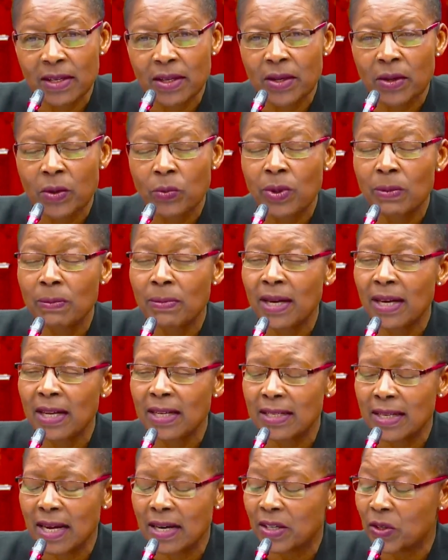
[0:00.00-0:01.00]
We
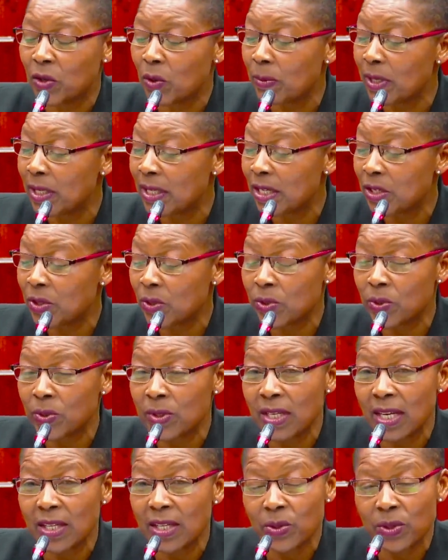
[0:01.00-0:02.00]
made a recommendation to
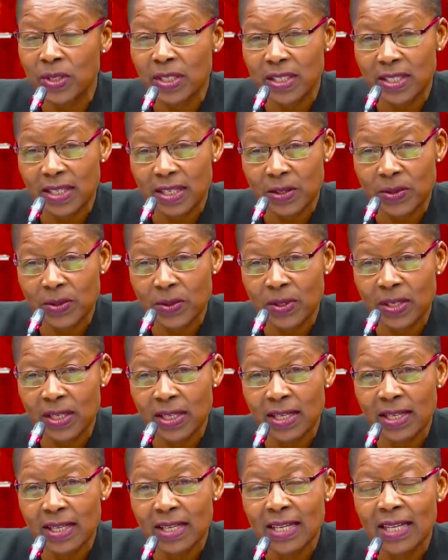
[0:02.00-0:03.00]
the Attorney General
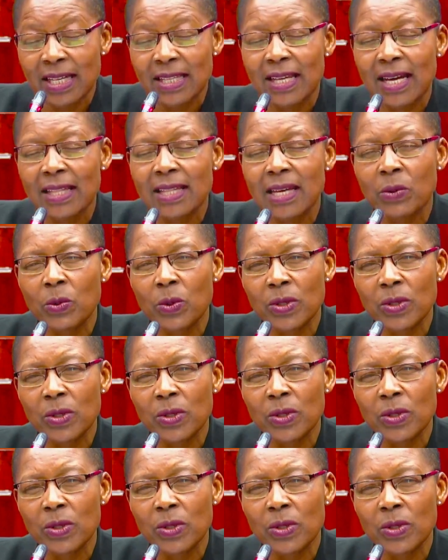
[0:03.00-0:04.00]
that there was a
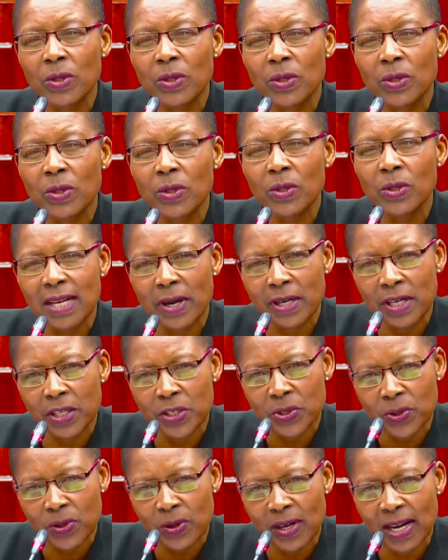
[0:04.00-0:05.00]
need to
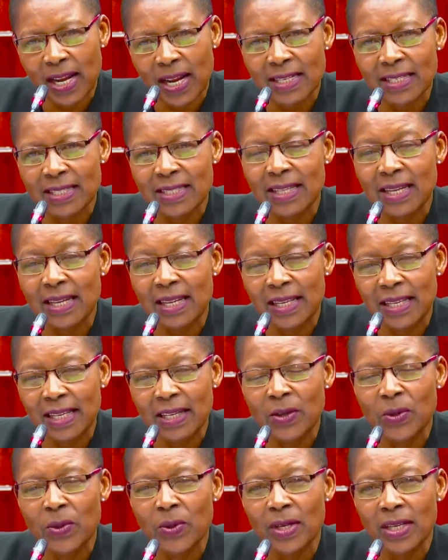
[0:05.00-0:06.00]
operationalize the
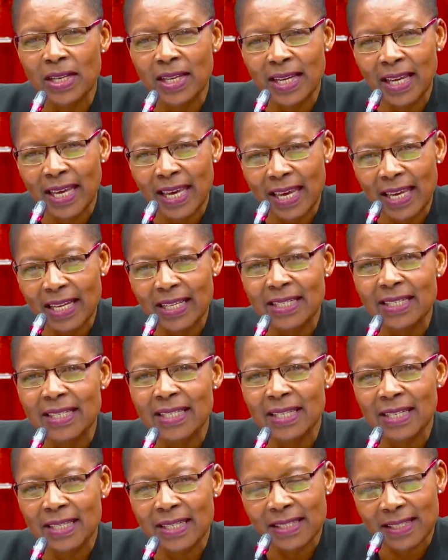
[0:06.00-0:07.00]
legal aid
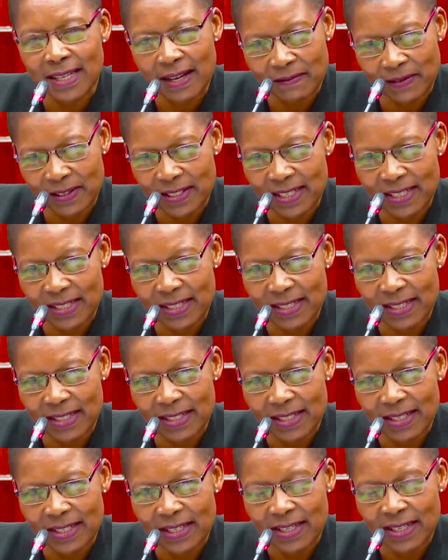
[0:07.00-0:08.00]
services.
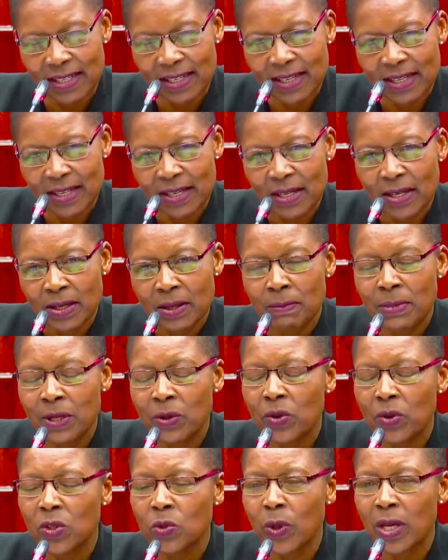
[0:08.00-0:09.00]

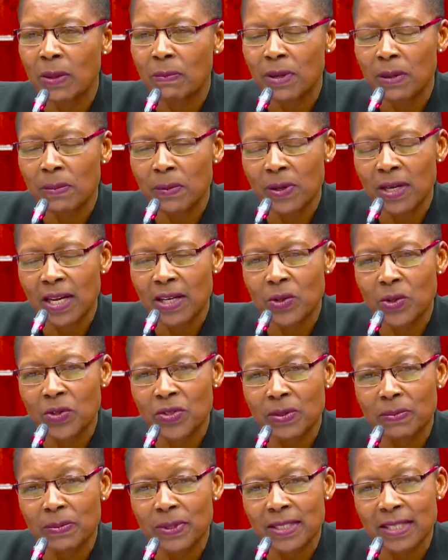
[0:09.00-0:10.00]
Because when people are not
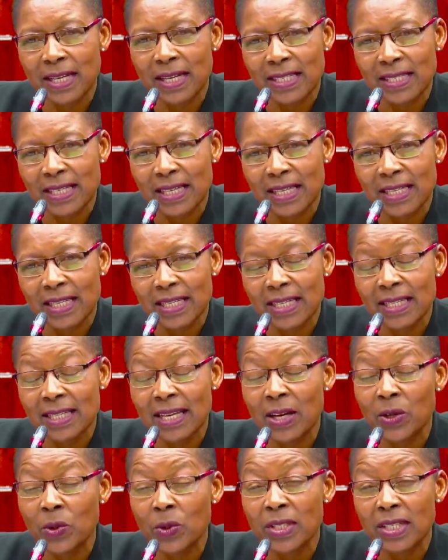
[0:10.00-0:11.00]
represented, they are
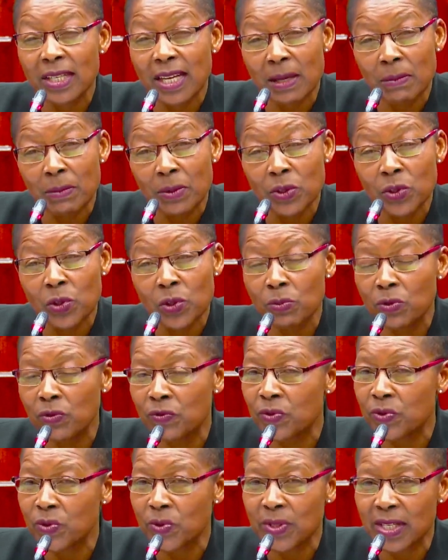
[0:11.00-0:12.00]
not able to move
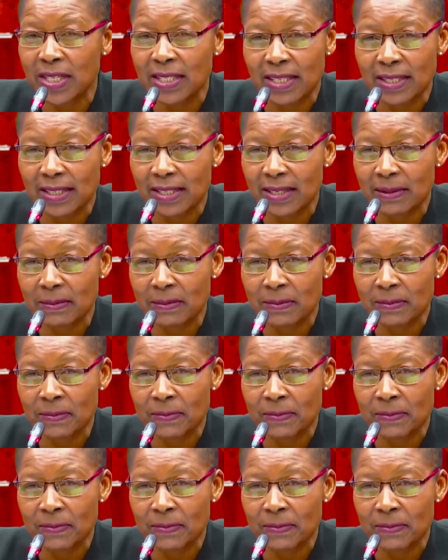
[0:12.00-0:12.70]
through the system.